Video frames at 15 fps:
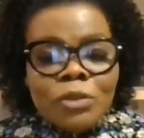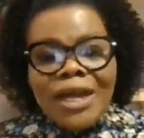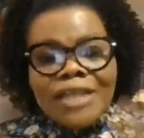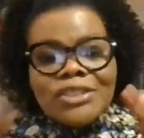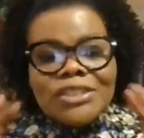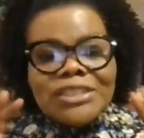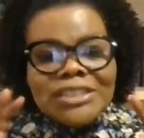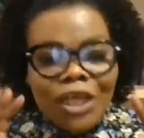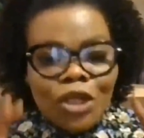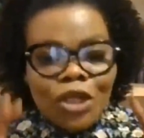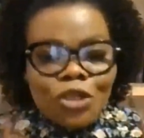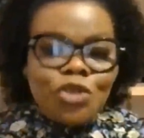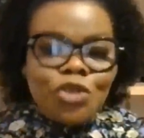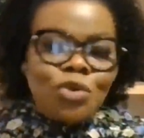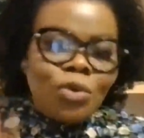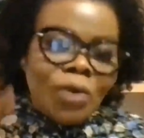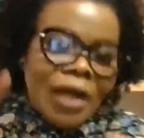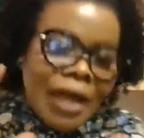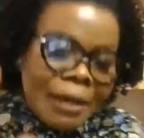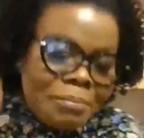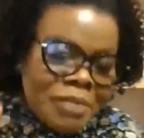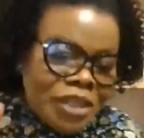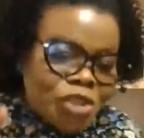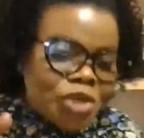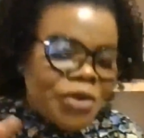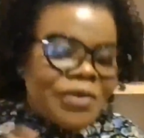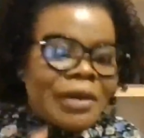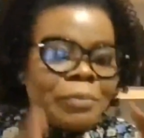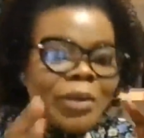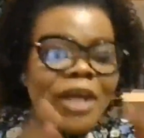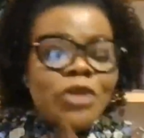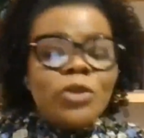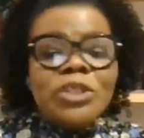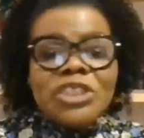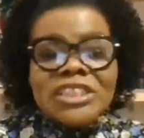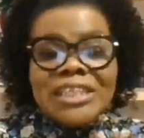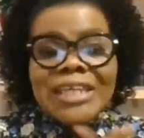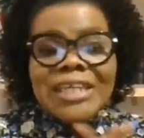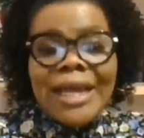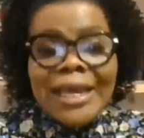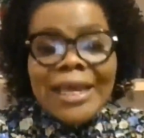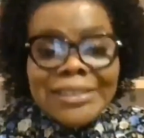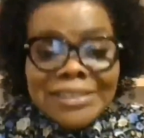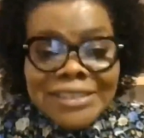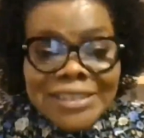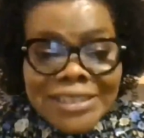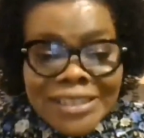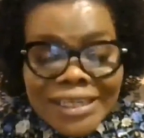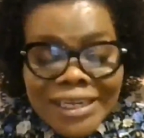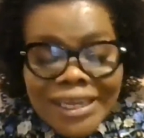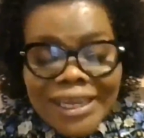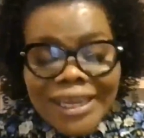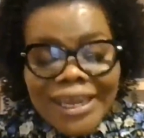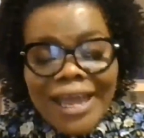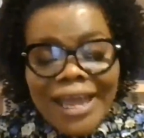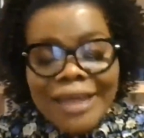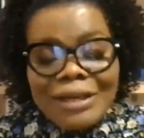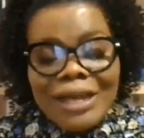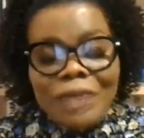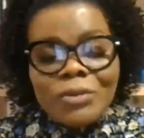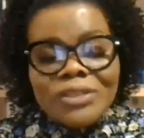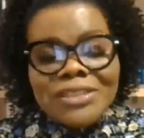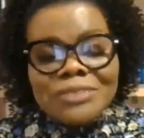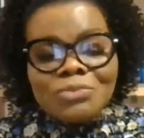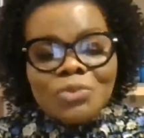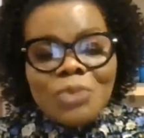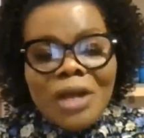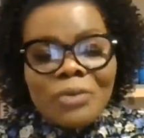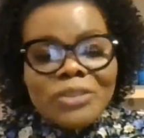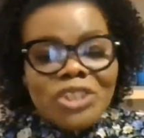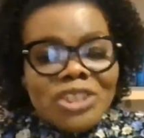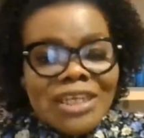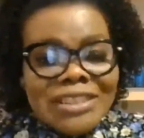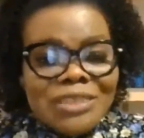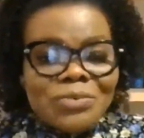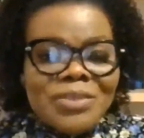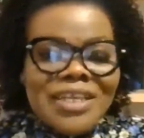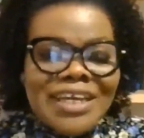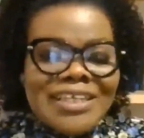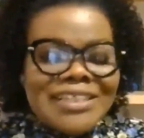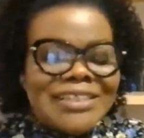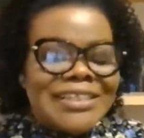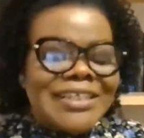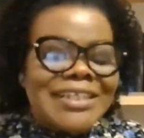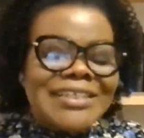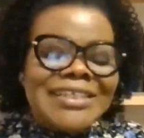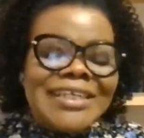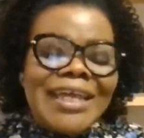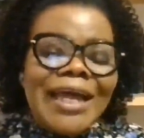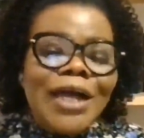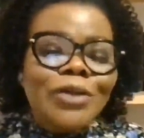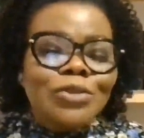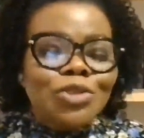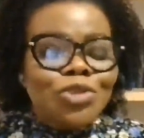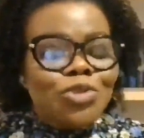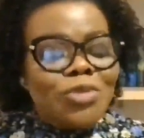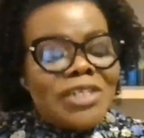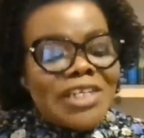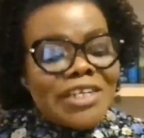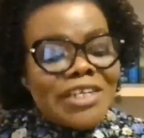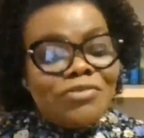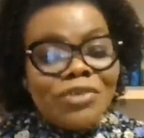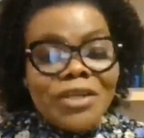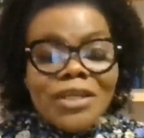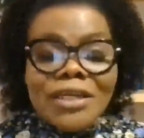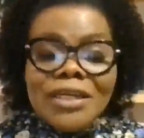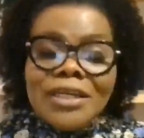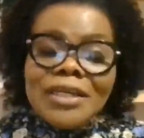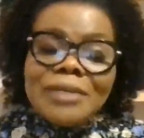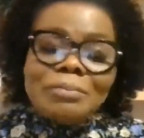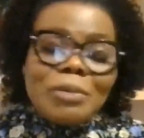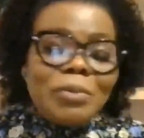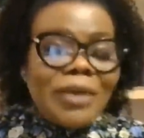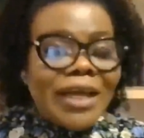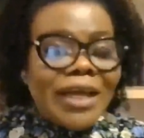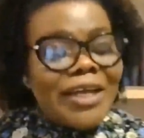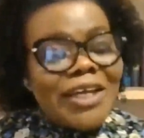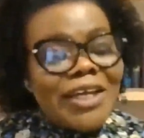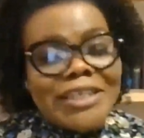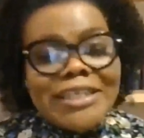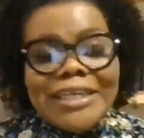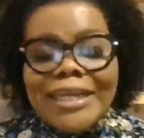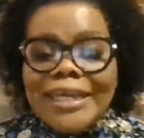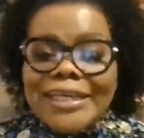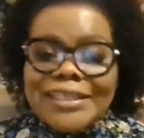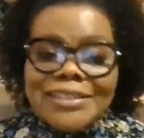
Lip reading: Shola had to tell you her major area, but I know she's an IT. I was chatting with her yesterday and I said, how do you live? People are earning like